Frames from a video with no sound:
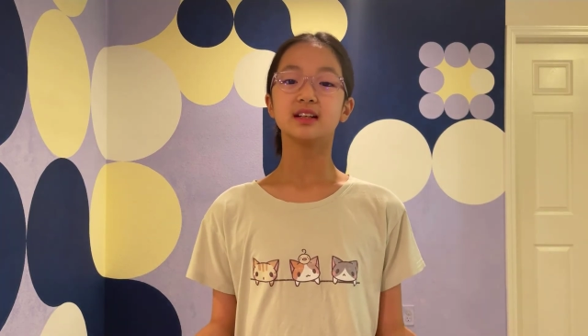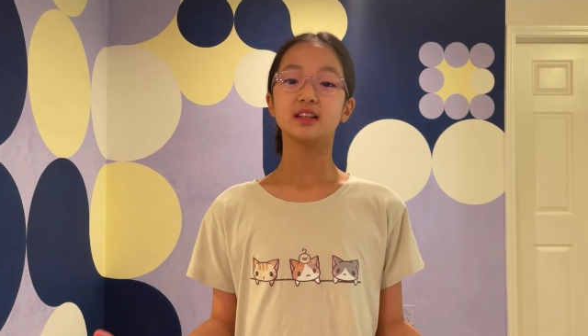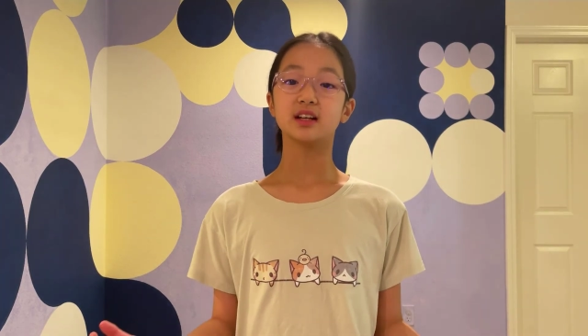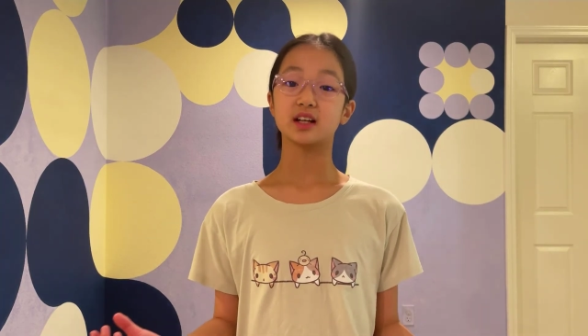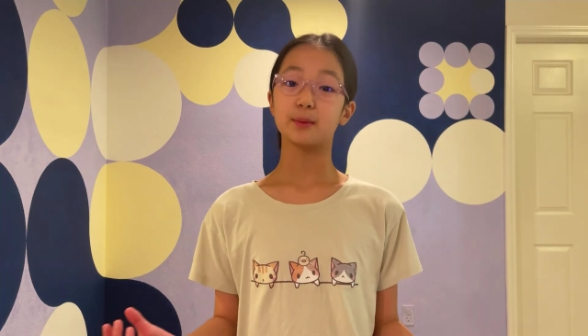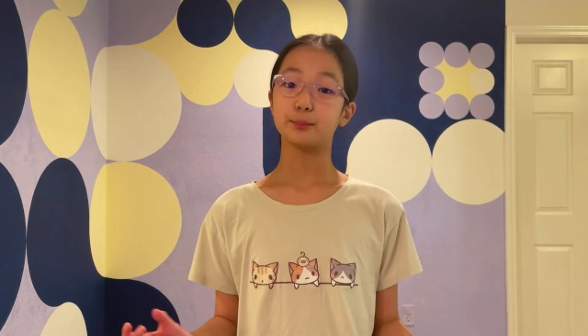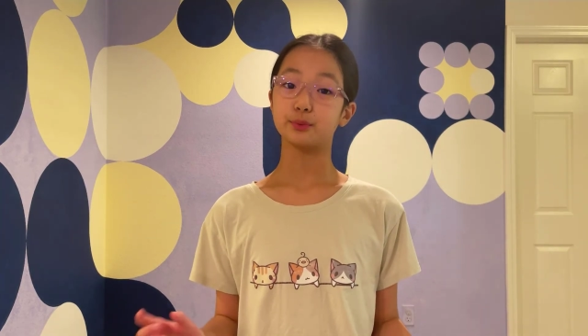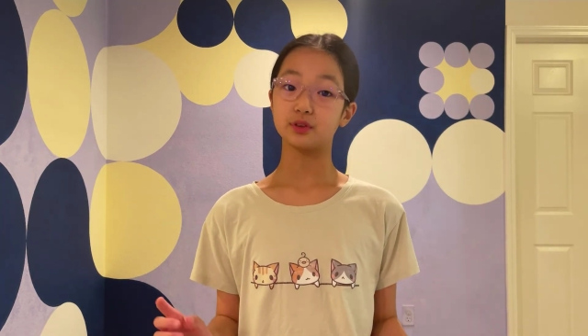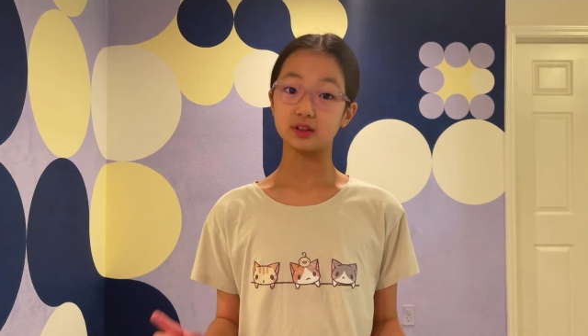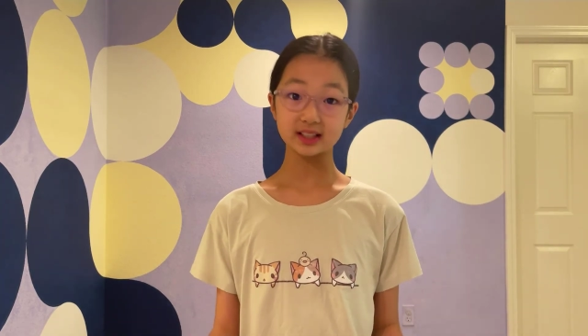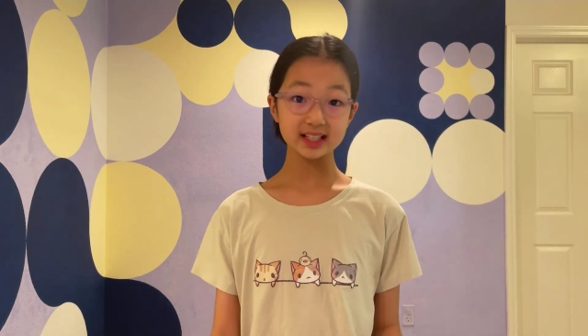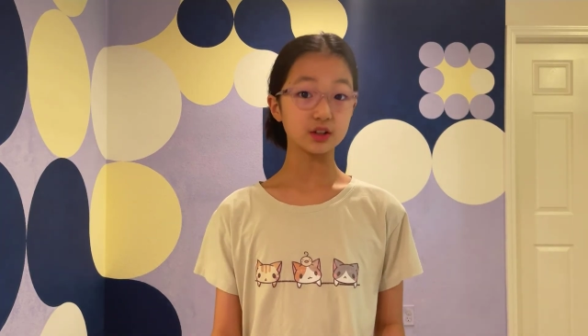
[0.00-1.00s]
The
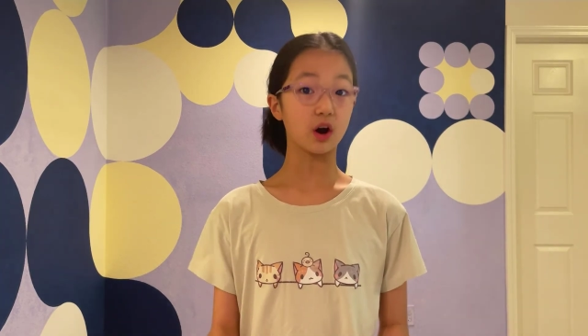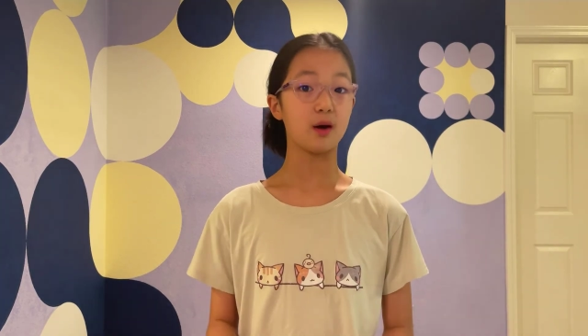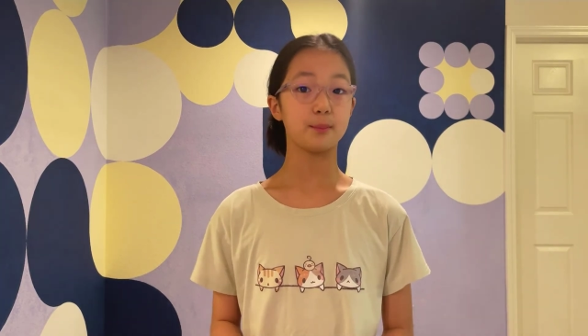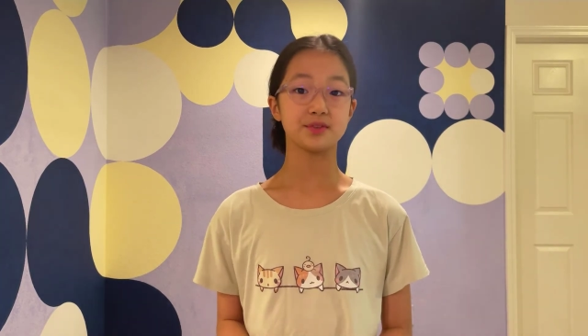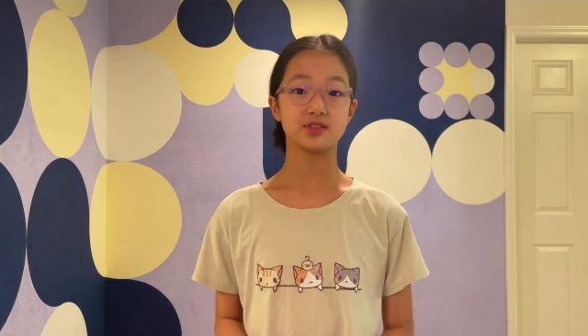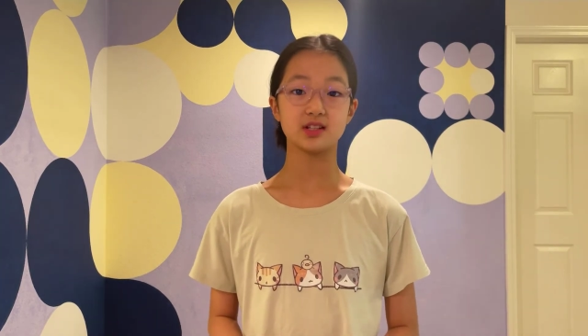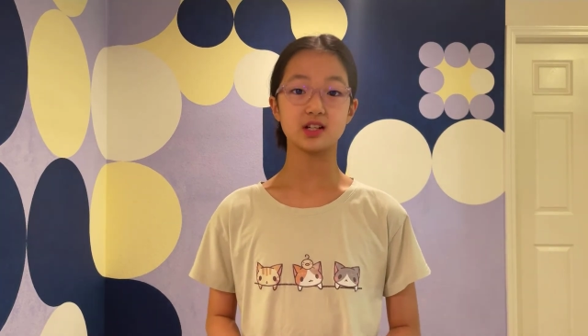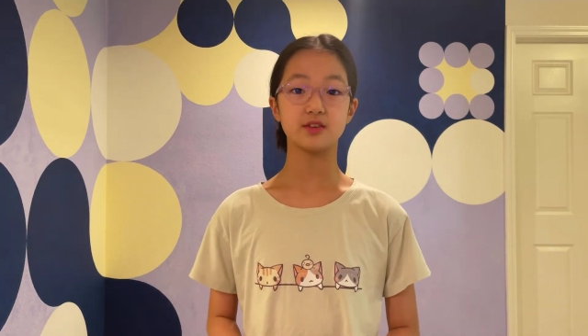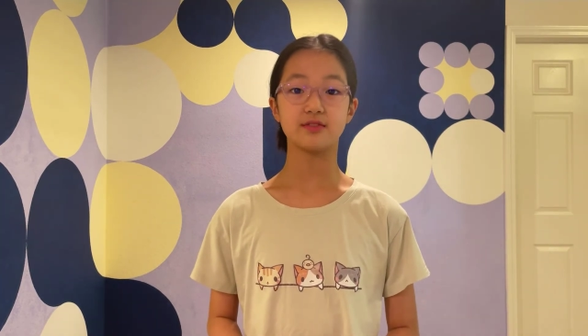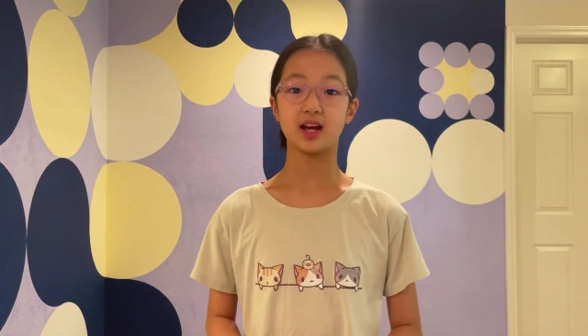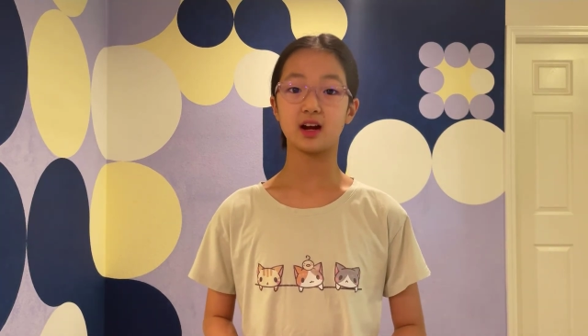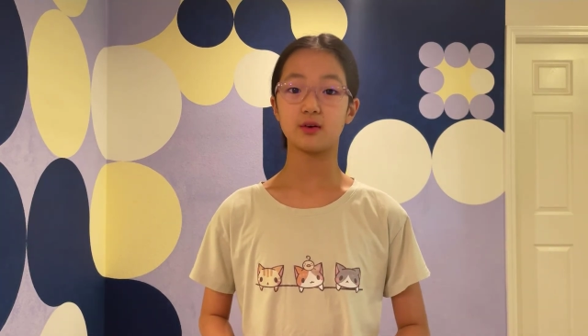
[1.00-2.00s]
complete opposite
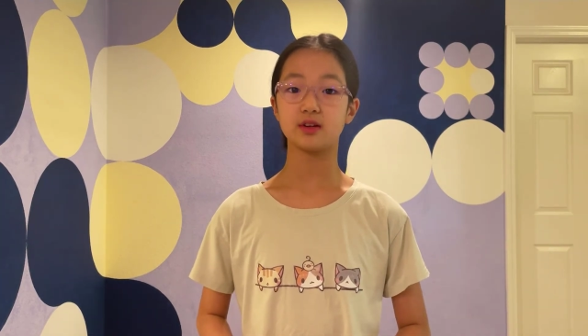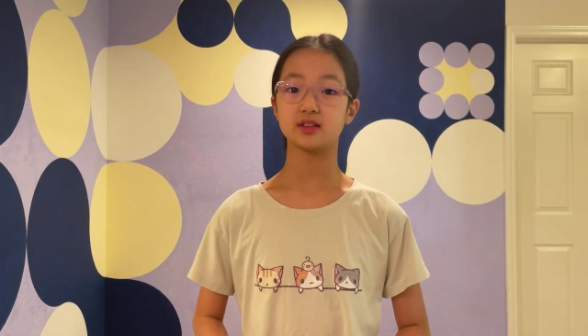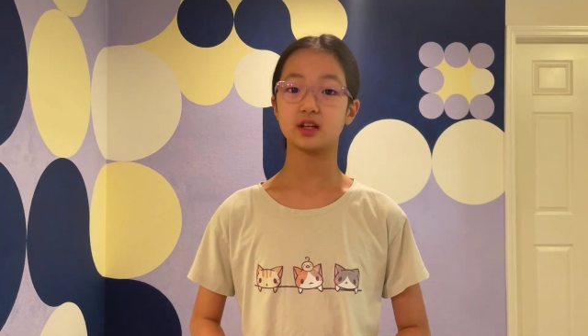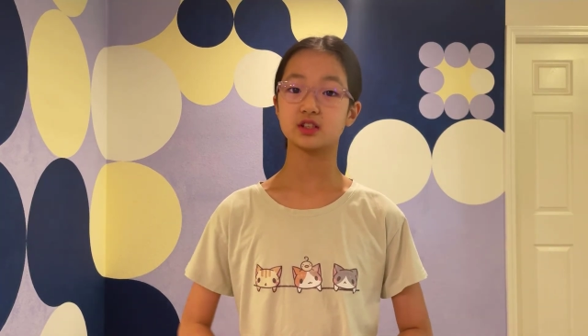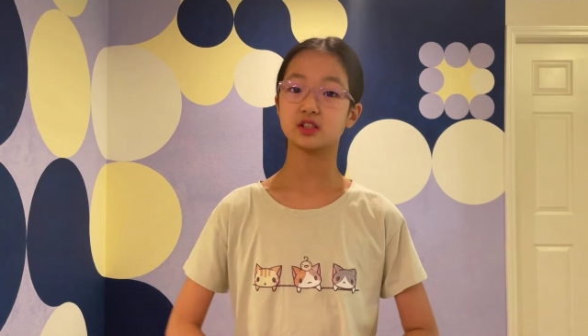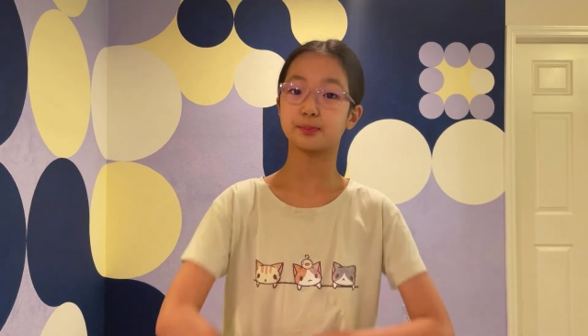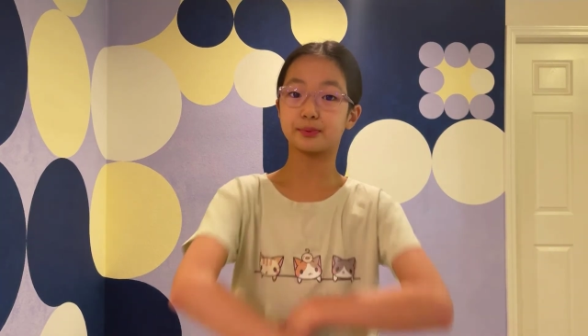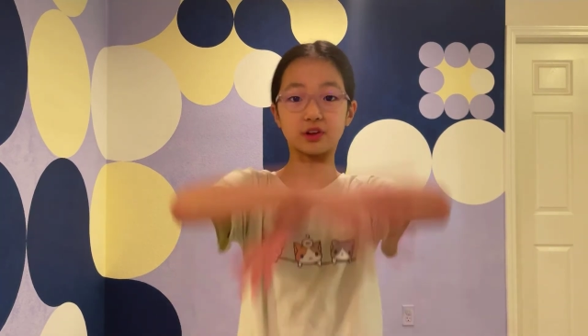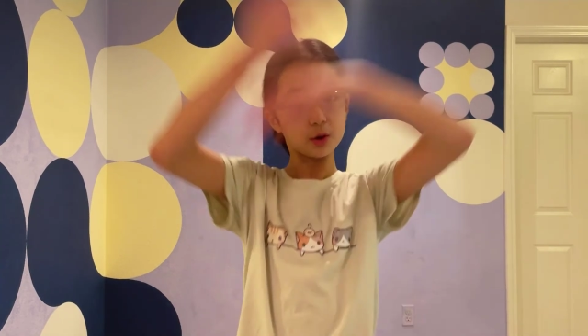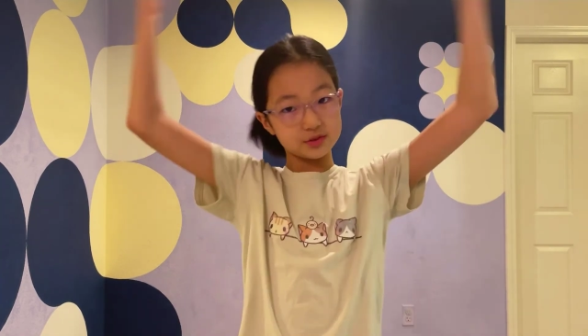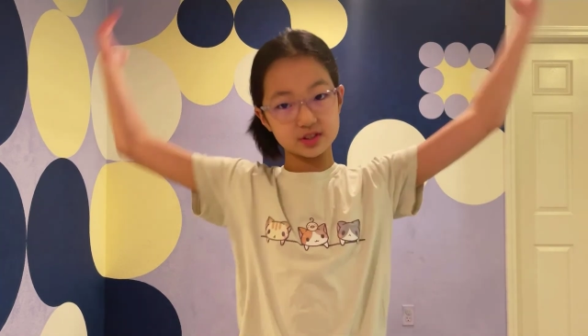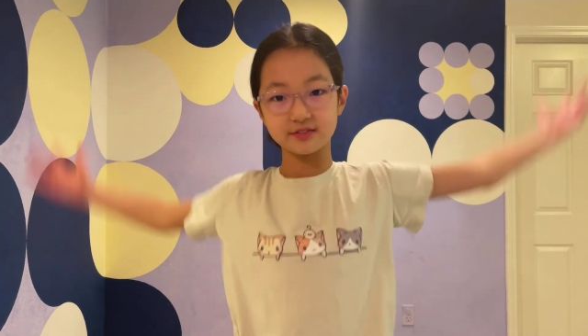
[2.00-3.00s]
of Harry's
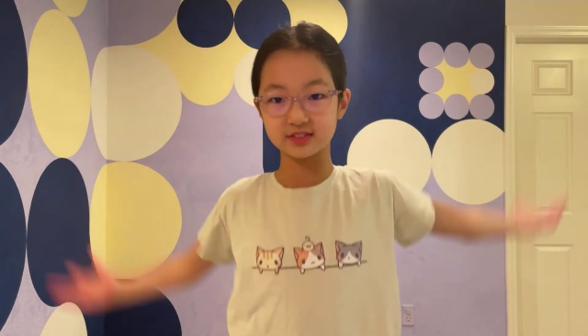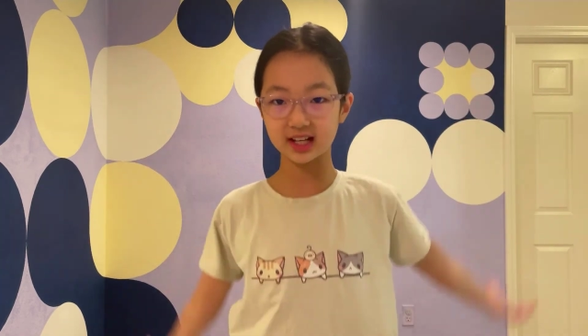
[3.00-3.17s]
explosive